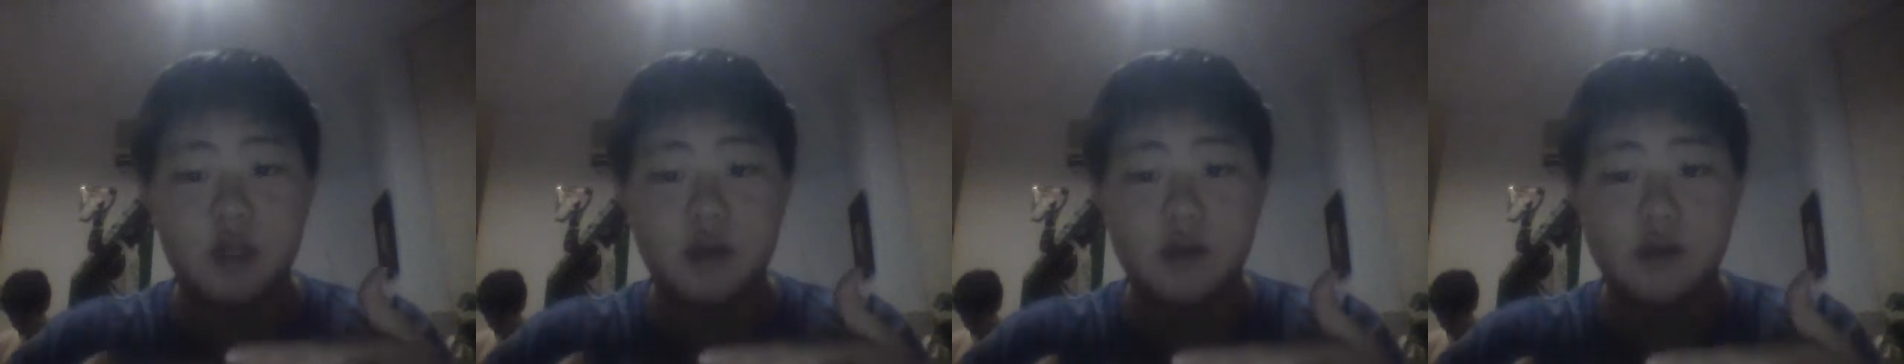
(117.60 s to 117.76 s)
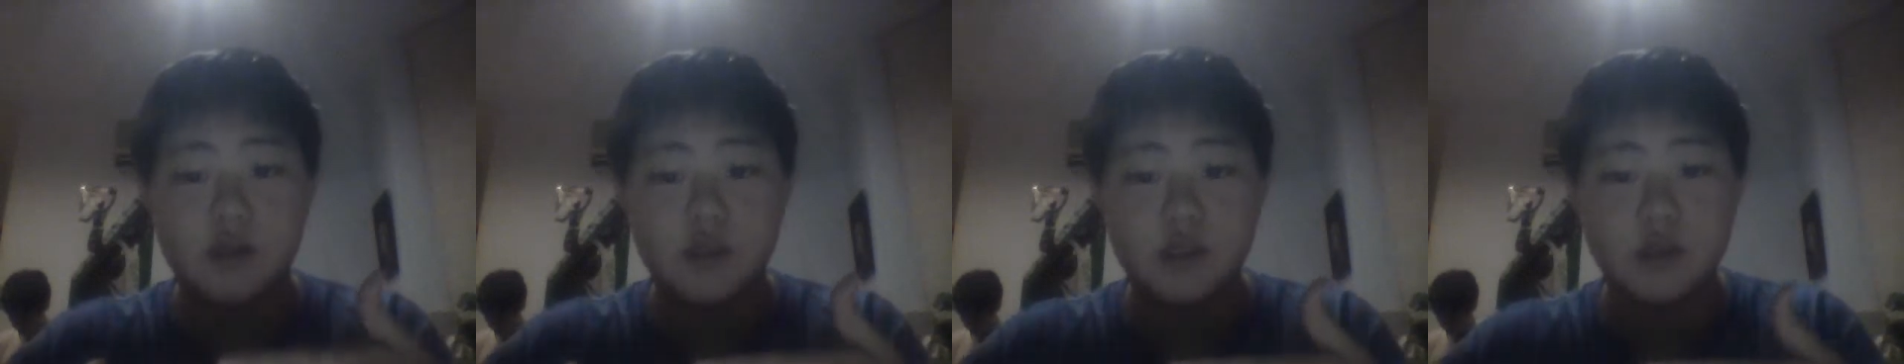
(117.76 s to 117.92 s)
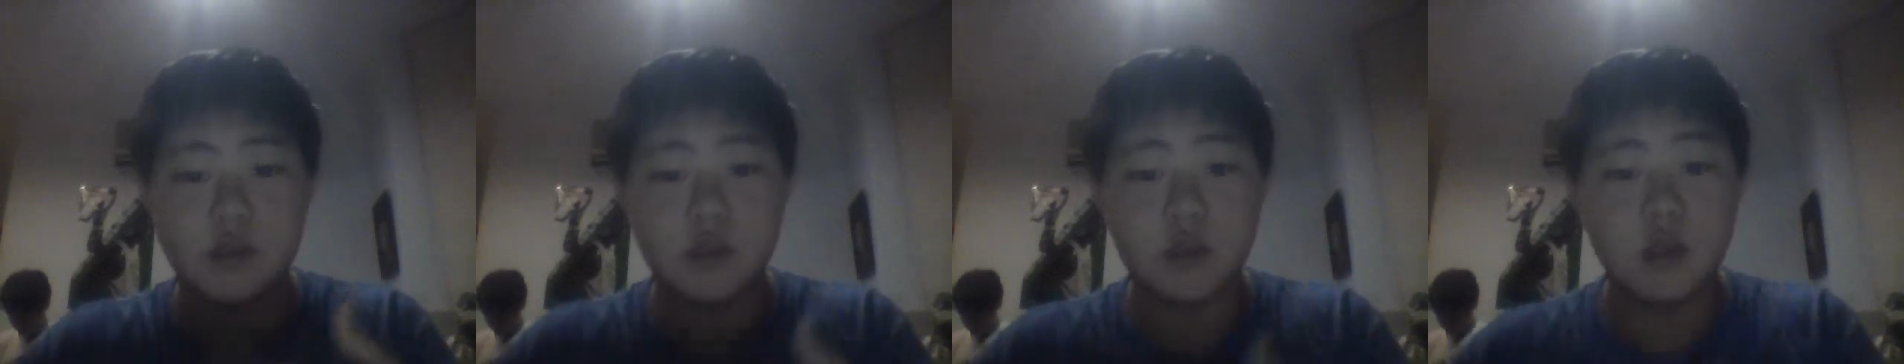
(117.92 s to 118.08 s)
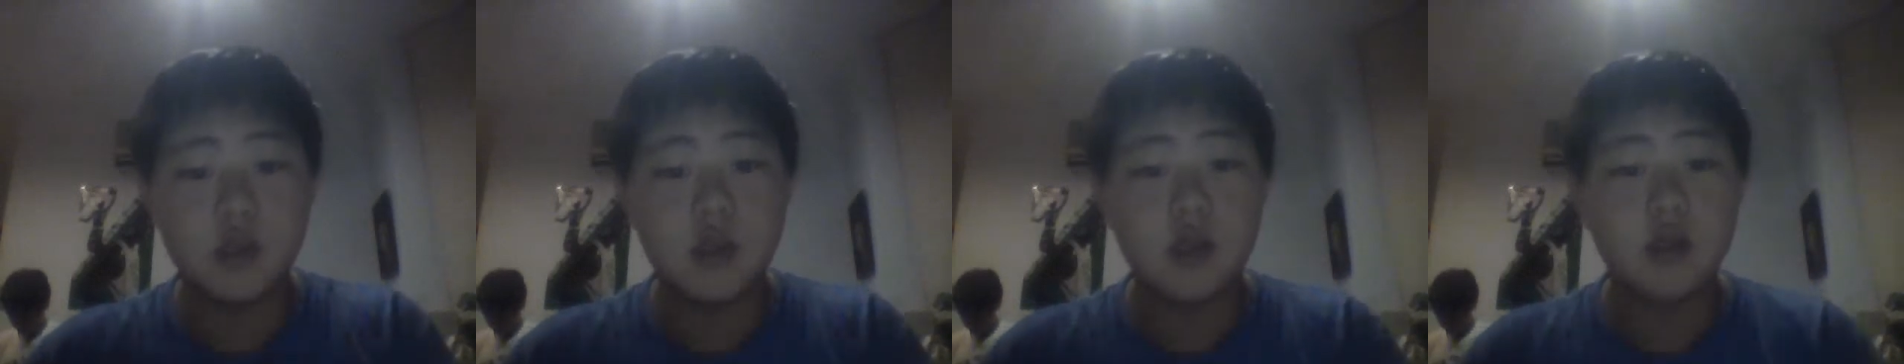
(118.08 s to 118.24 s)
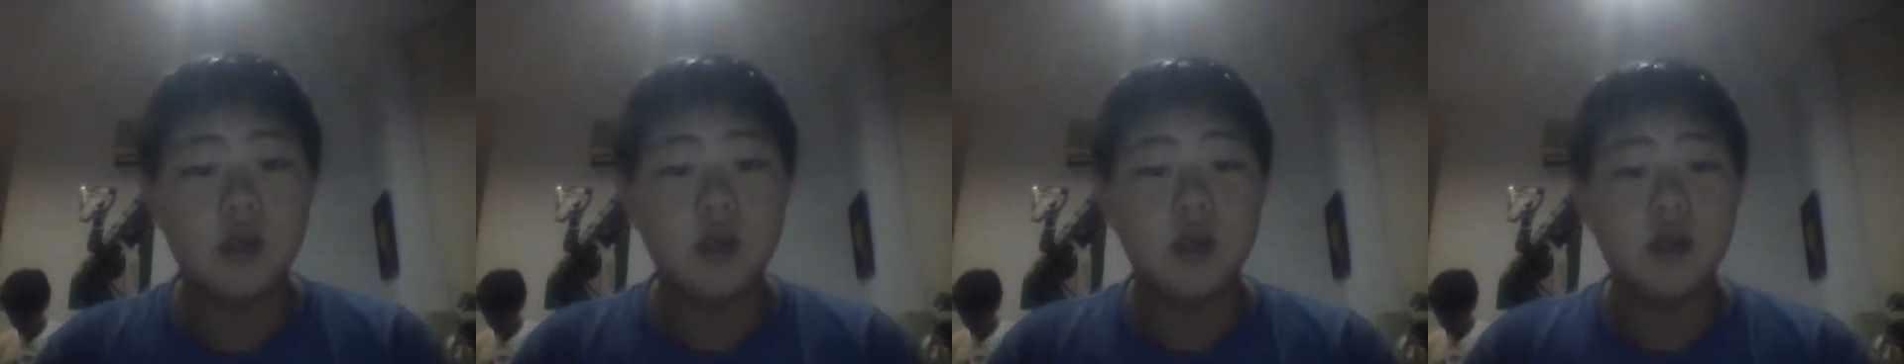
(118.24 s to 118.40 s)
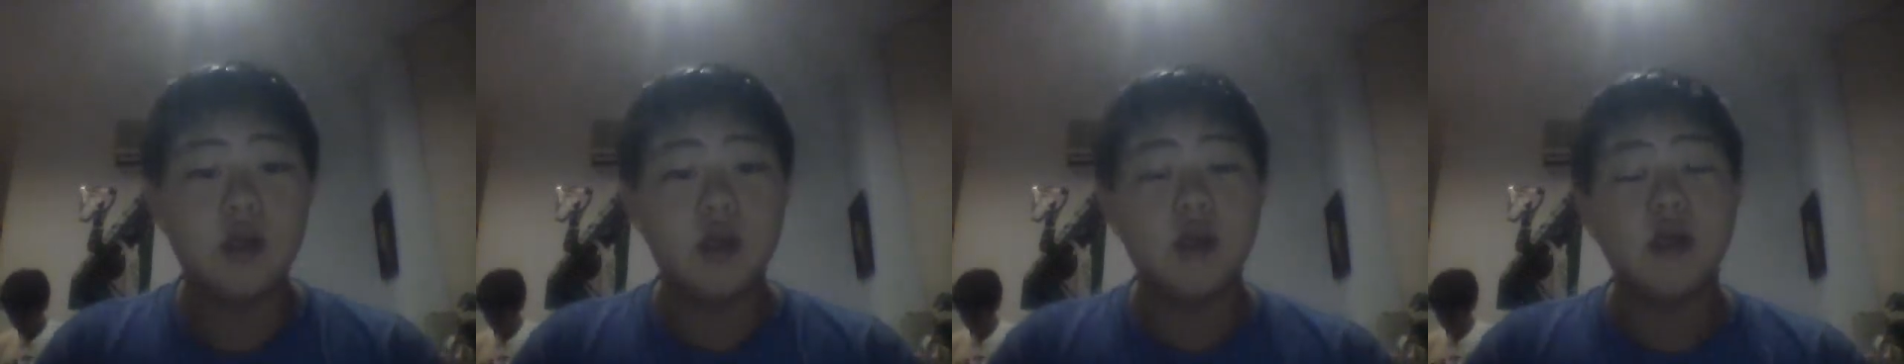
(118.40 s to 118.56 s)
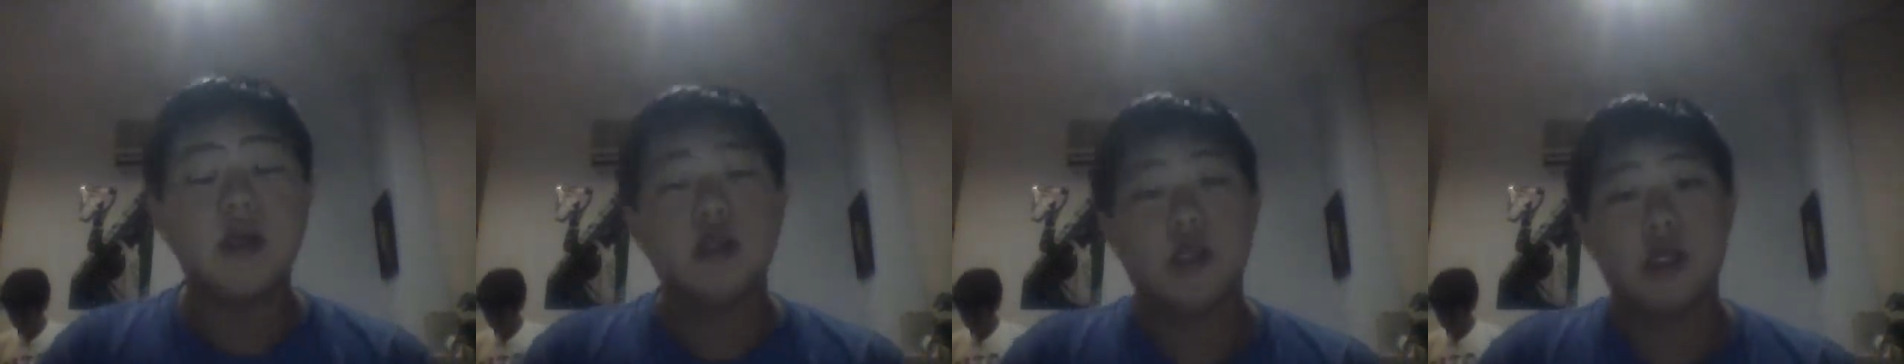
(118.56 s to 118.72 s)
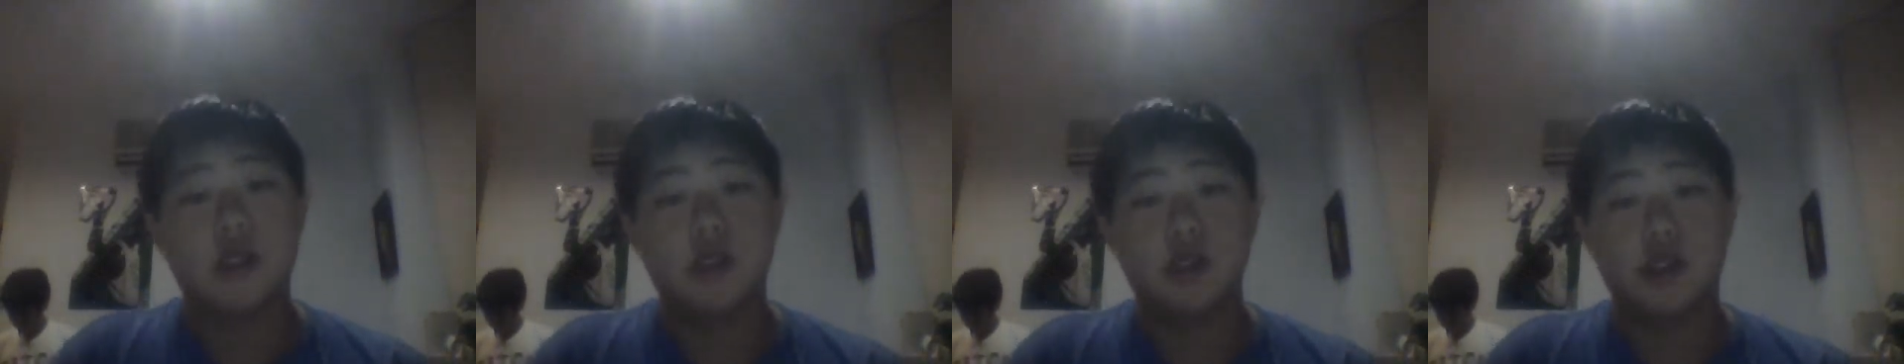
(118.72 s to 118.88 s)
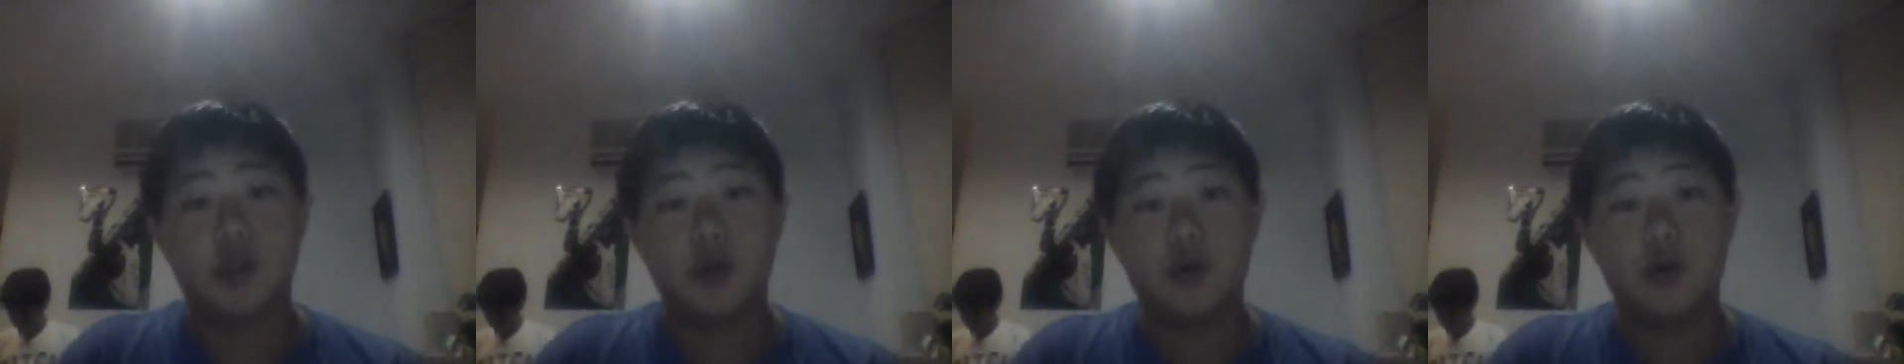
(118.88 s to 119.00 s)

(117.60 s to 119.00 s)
letters. And